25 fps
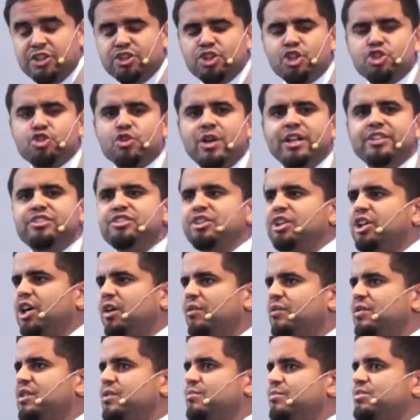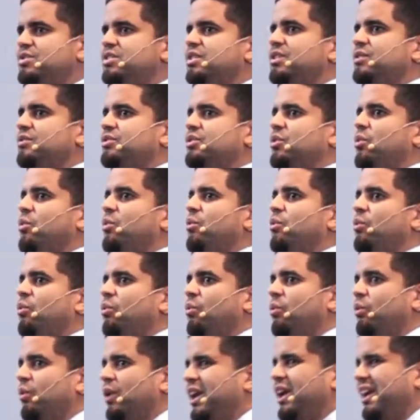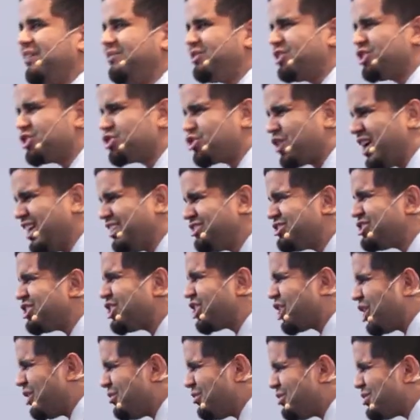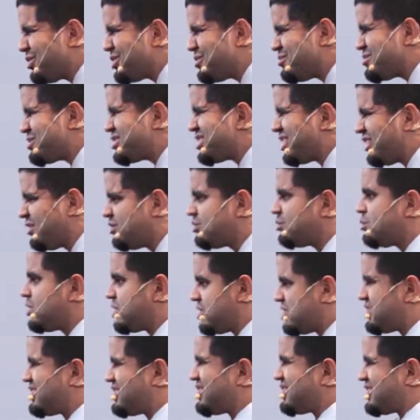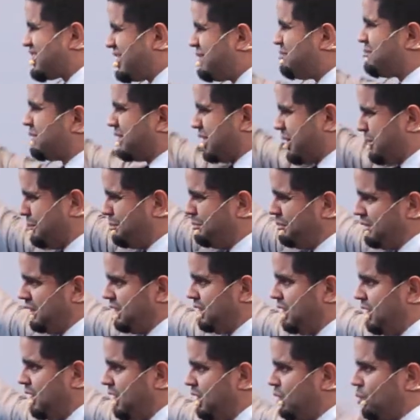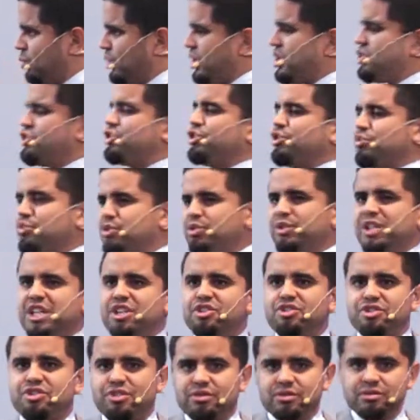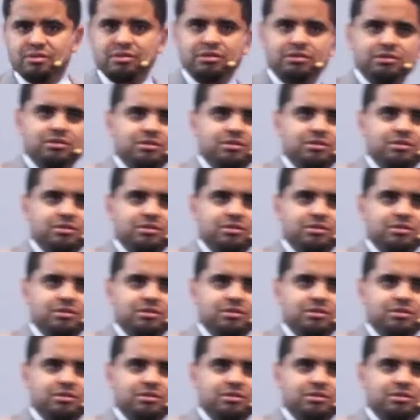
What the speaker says: They're trying to cover themselves. If they're trying to cover themselves, which is a symptom, what is the root issue?